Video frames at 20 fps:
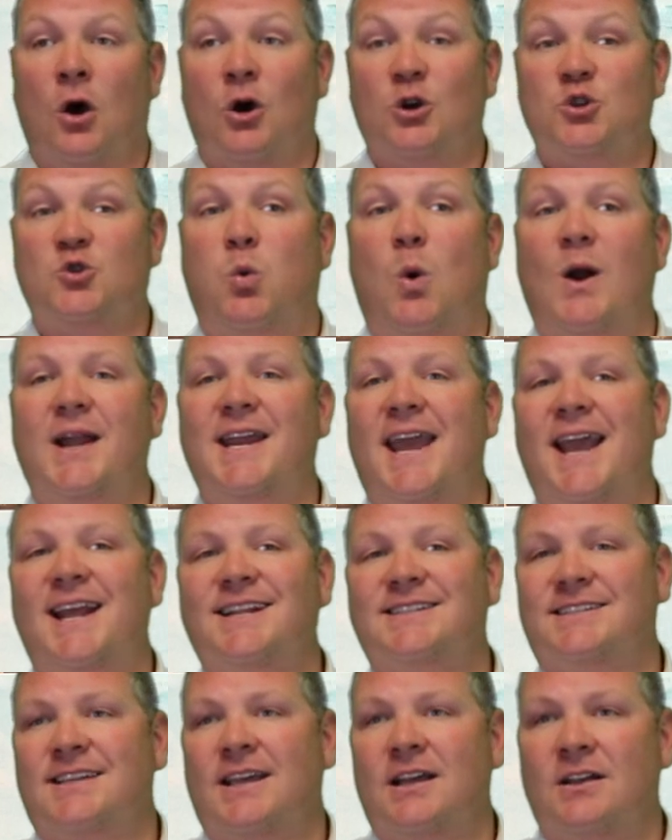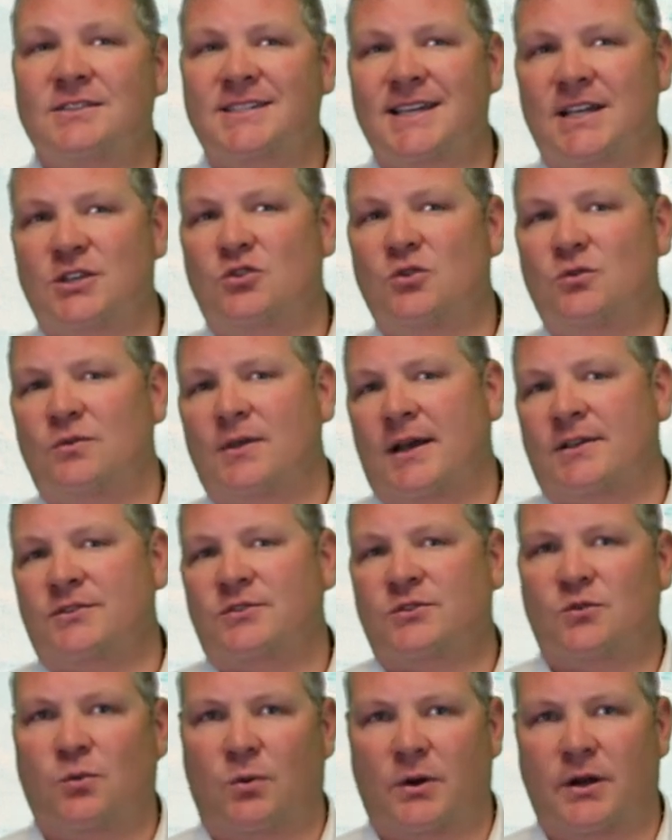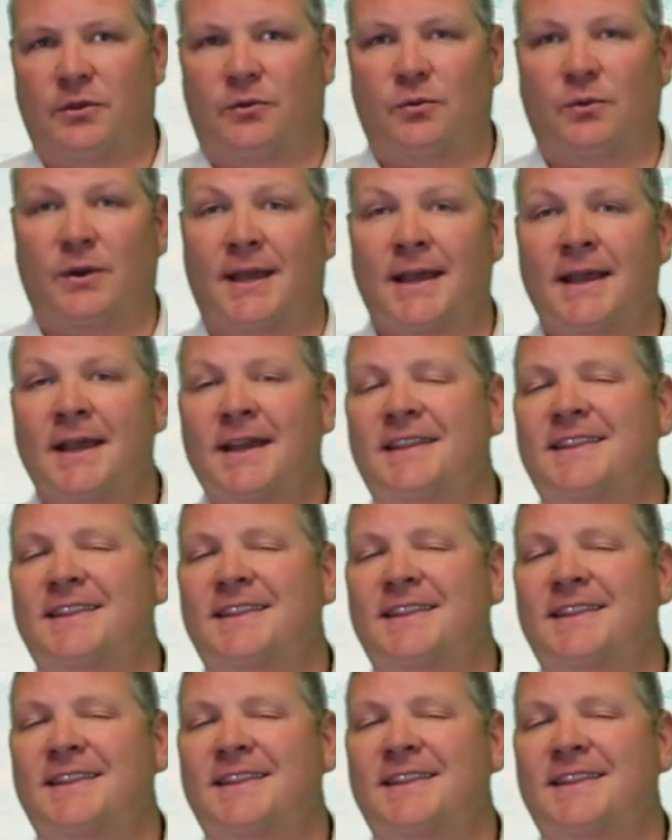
on 28 sales in 2023.